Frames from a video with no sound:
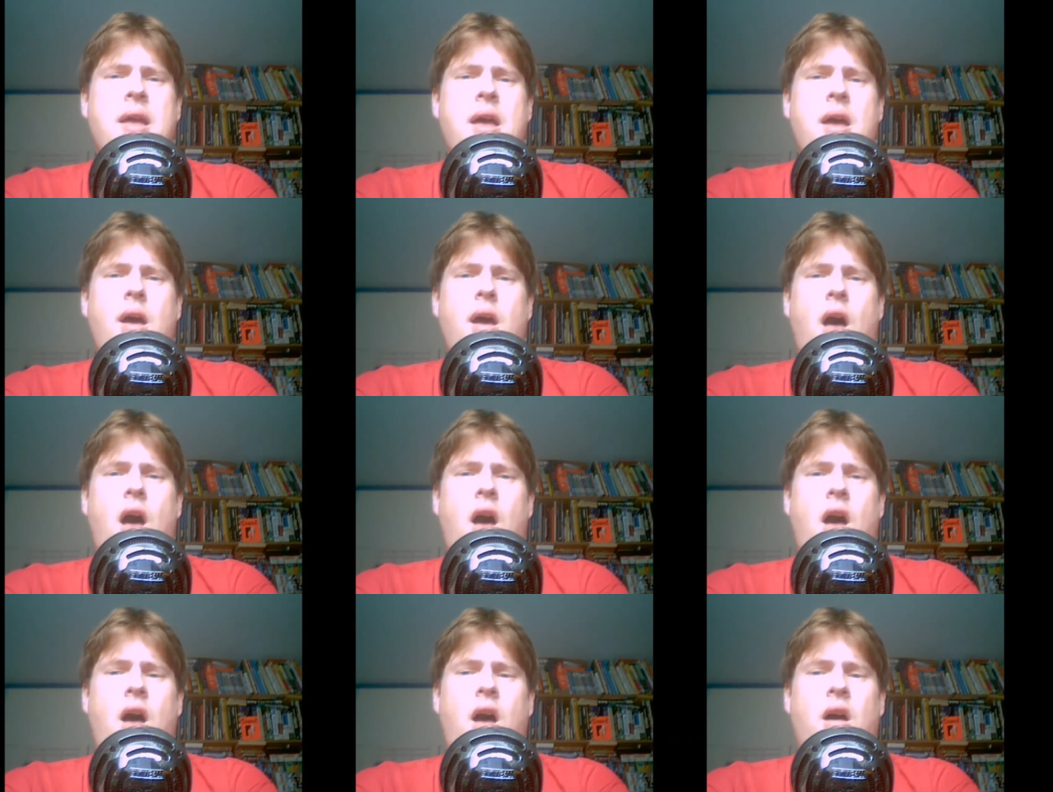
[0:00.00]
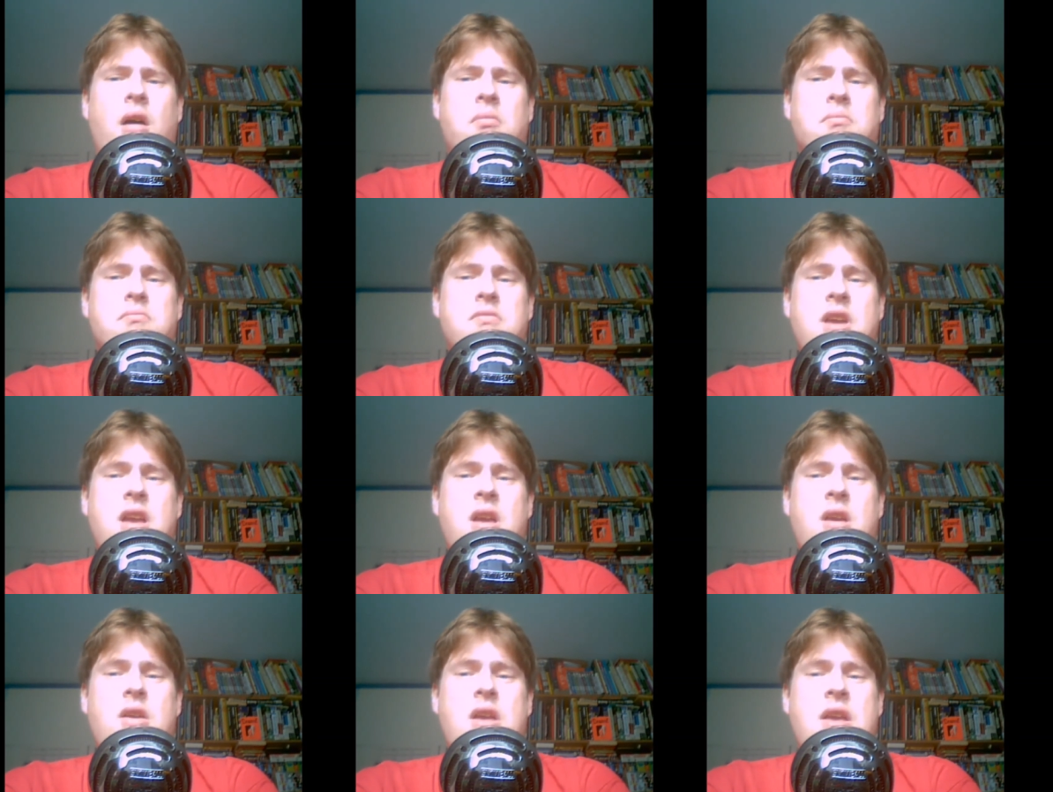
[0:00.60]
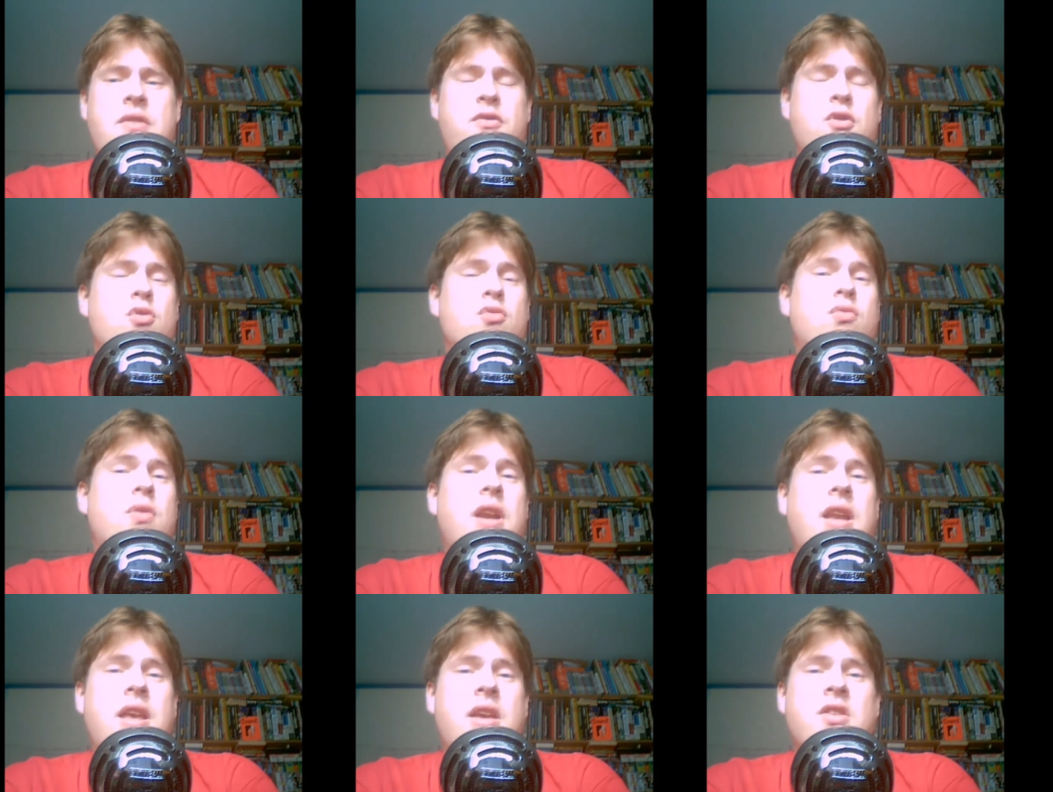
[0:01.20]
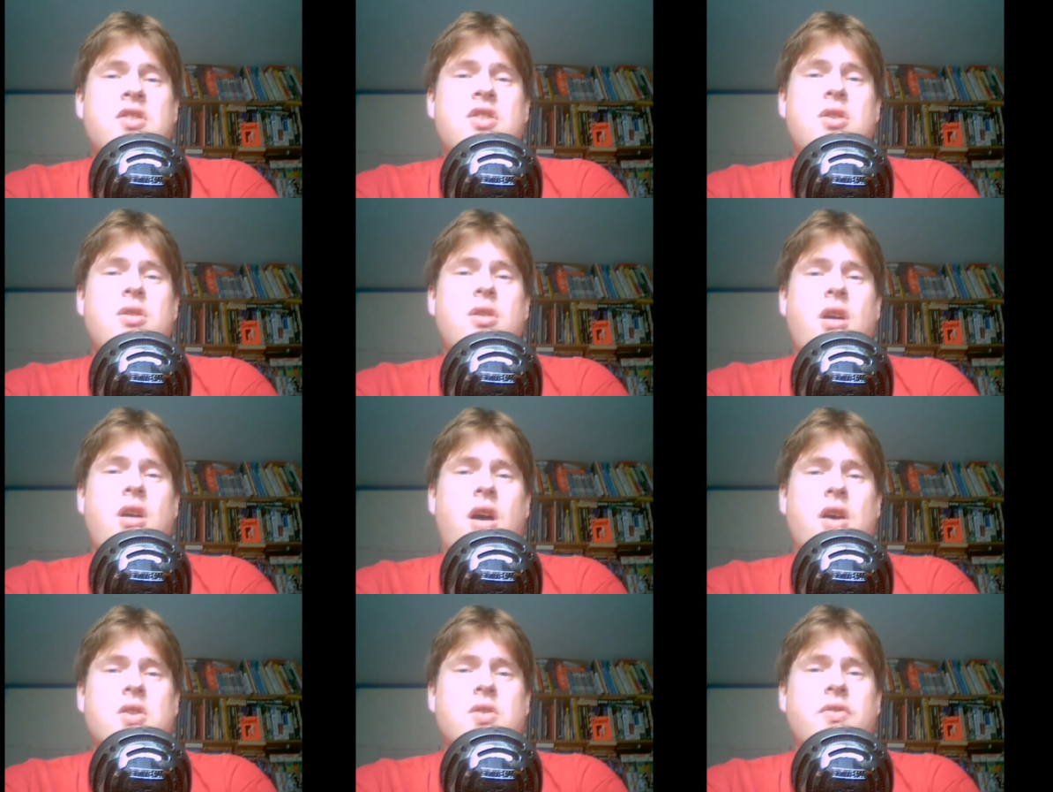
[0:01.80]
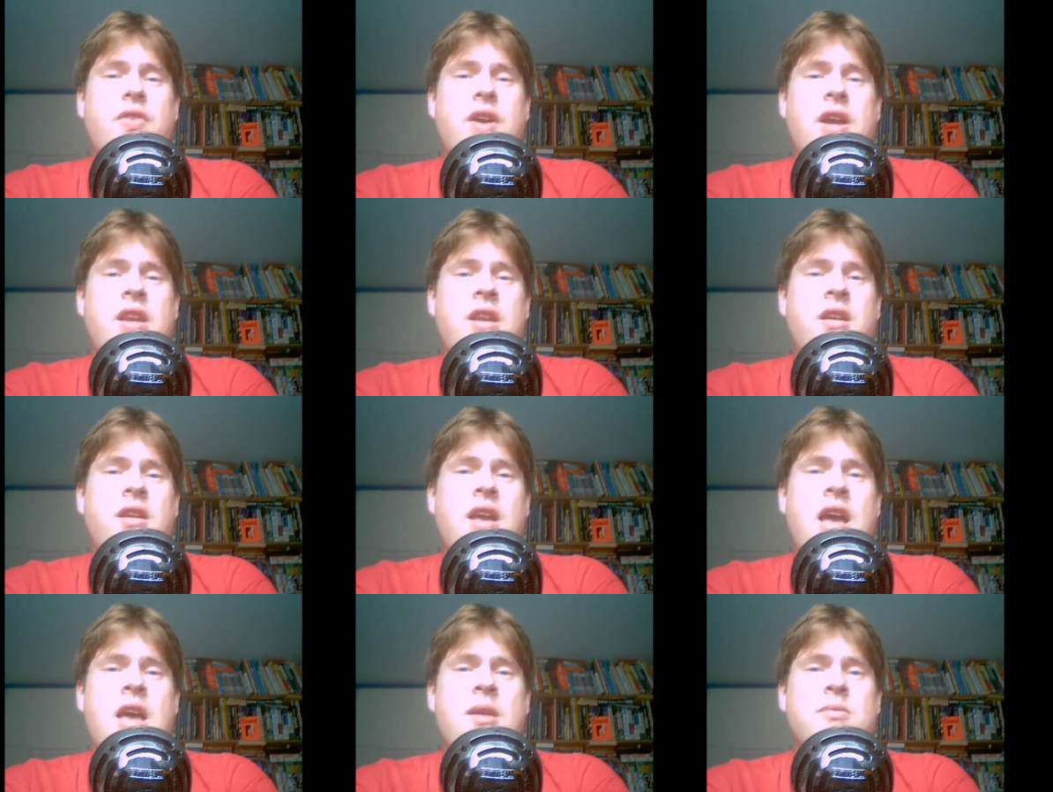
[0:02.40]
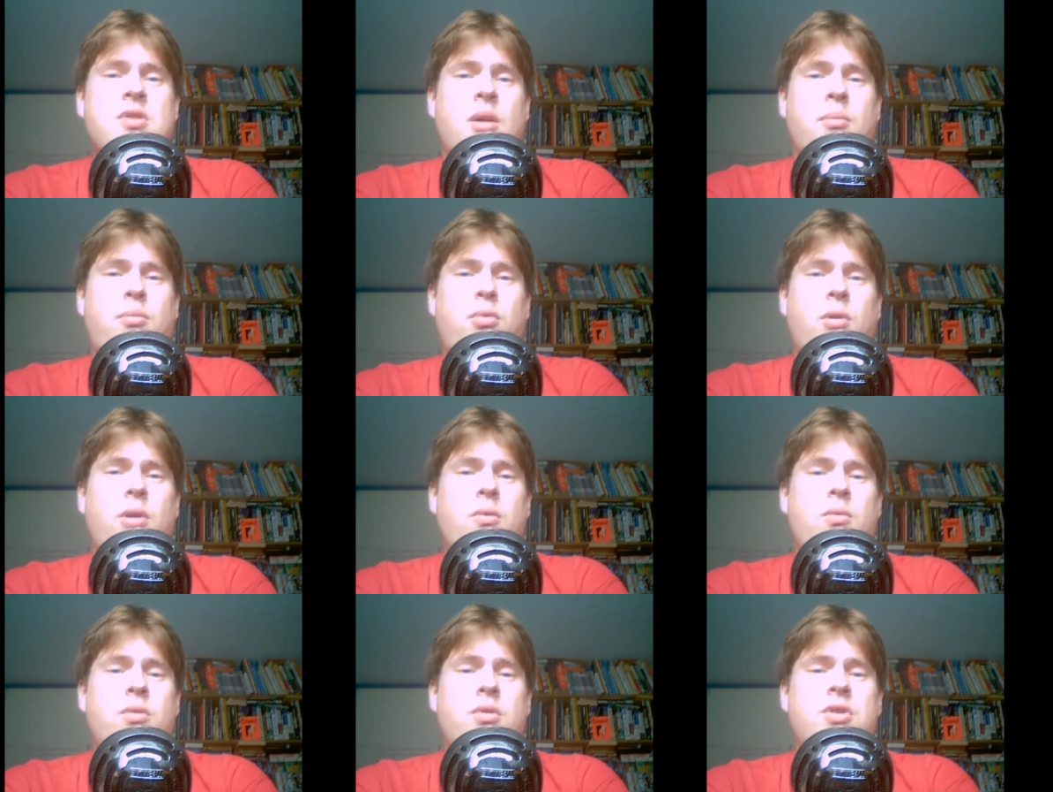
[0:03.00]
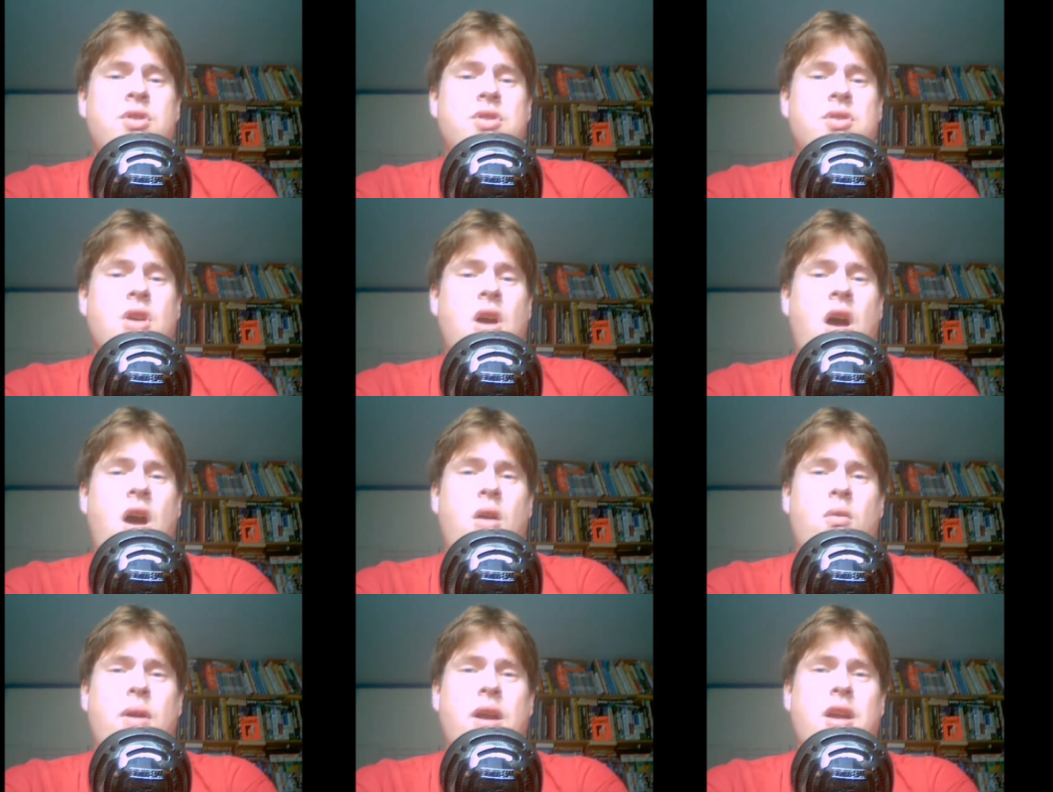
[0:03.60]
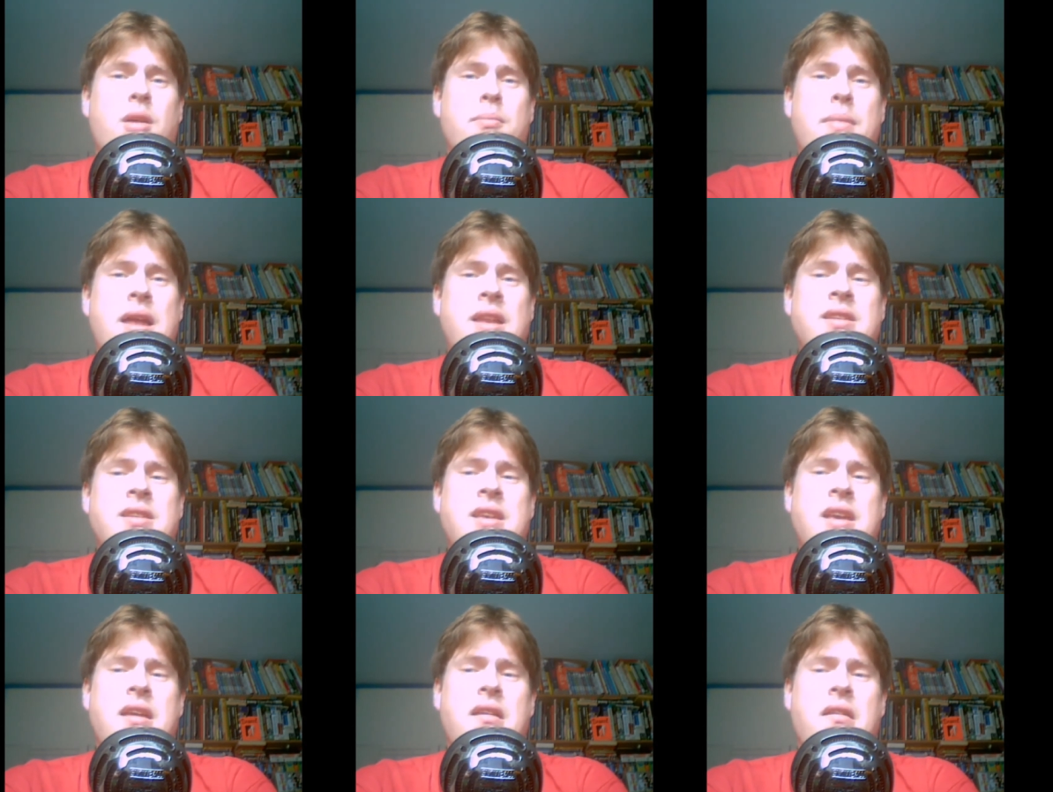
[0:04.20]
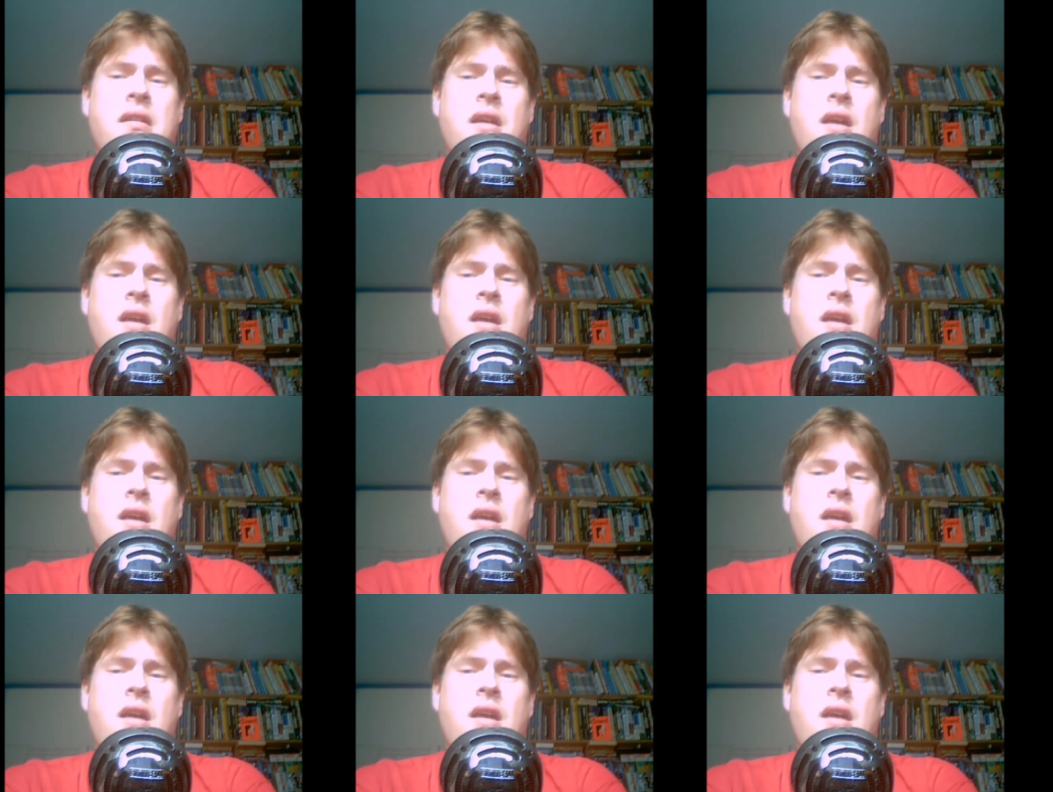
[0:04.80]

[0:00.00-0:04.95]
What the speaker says: If you're really into Castlevania games, I probably would recommend it.